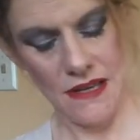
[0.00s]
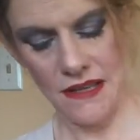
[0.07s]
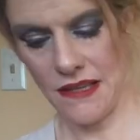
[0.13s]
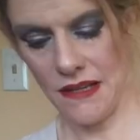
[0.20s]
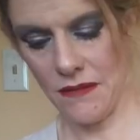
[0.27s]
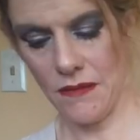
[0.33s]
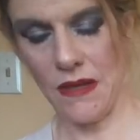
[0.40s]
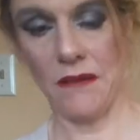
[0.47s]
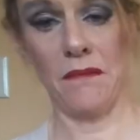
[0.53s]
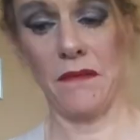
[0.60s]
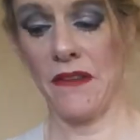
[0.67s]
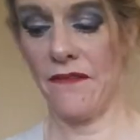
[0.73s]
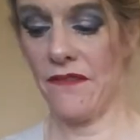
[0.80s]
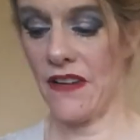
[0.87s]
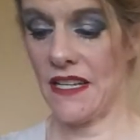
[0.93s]
It might be
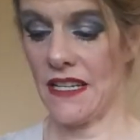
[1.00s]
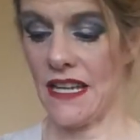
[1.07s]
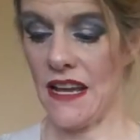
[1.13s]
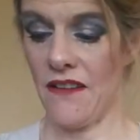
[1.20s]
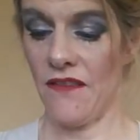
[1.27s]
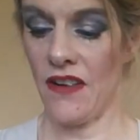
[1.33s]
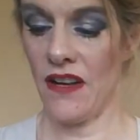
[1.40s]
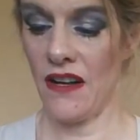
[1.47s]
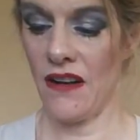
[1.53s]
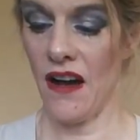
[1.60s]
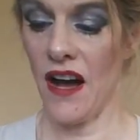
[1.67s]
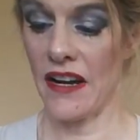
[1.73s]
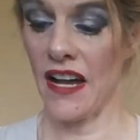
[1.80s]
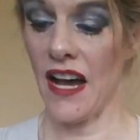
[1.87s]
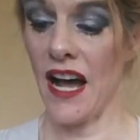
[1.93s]
fun to have
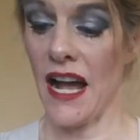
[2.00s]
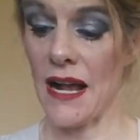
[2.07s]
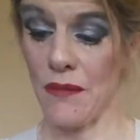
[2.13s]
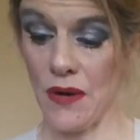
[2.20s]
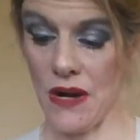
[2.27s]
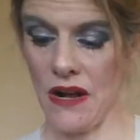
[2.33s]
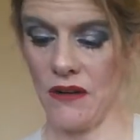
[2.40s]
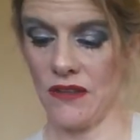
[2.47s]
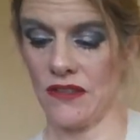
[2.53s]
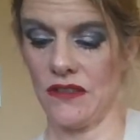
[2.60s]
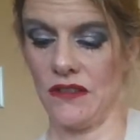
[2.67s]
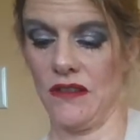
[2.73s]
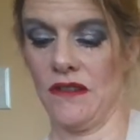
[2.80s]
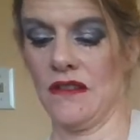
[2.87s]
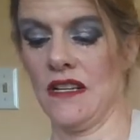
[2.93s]
an eyebrow,
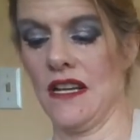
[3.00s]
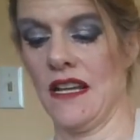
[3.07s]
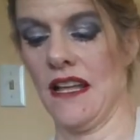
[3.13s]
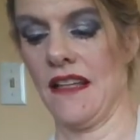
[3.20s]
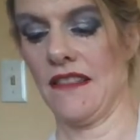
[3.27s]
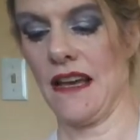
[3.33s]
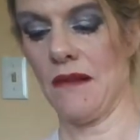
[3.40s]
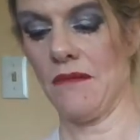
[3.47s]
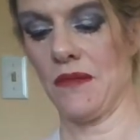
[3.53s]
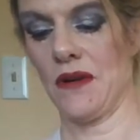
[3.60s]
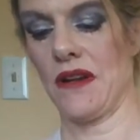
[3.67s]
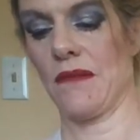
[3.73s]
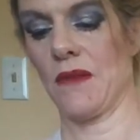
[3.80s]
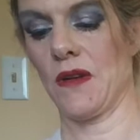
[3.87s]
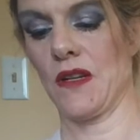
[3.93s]
so at that point
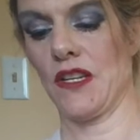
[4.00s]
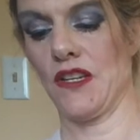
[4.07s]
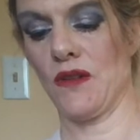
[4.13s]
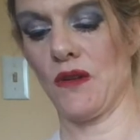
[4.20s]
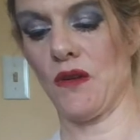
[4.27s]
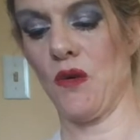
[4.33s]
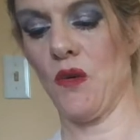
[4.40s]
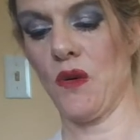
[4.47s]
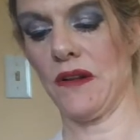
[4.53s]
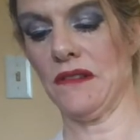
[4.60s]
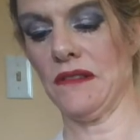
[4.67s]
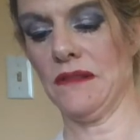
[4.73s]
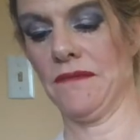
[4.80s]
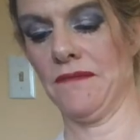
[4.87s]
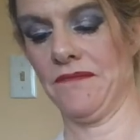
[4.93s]
I'm going to do a
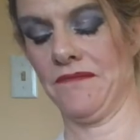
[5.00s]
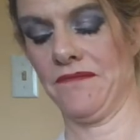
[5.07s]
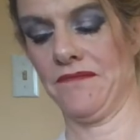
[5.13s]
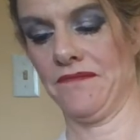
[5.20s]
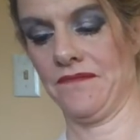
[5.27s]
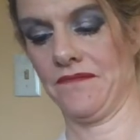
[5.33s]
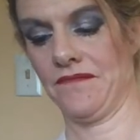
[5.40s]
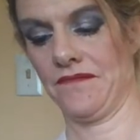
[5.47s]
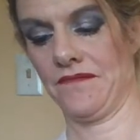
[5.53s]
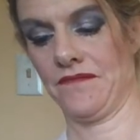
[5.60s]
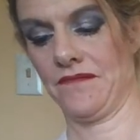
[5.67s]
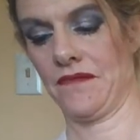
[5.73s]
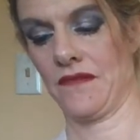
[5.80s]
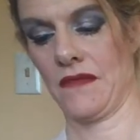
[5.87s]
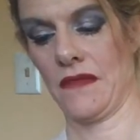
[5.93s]
coil.
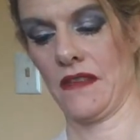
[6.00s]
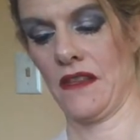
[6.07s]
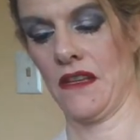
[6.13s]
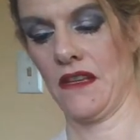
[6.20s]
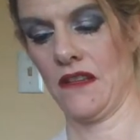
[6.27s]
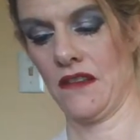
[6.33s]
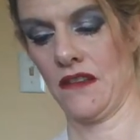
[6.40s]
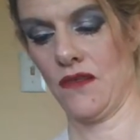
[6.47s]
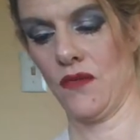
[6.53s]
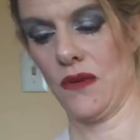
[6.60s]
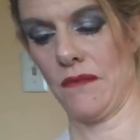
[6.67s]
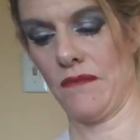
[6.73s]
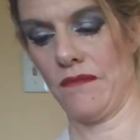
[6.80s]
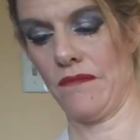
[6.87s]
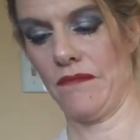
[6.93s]
Do
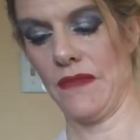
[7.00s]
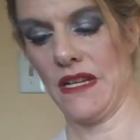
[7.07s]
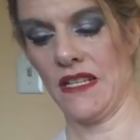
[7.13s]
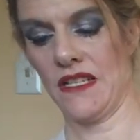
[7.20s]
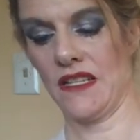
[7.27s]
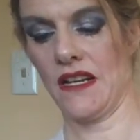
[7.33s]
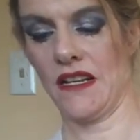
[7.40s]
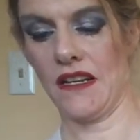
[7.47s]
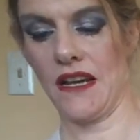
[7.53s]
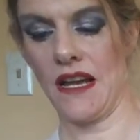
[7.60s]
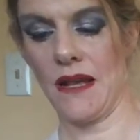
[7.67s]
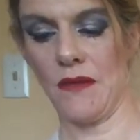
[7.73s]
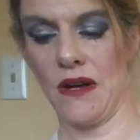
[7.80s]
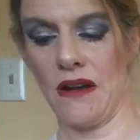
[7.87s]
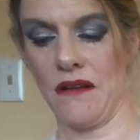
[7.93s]
one big giant
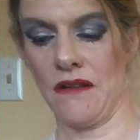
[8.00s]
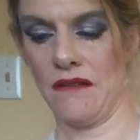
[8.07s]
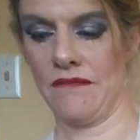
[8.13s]
eyebrow.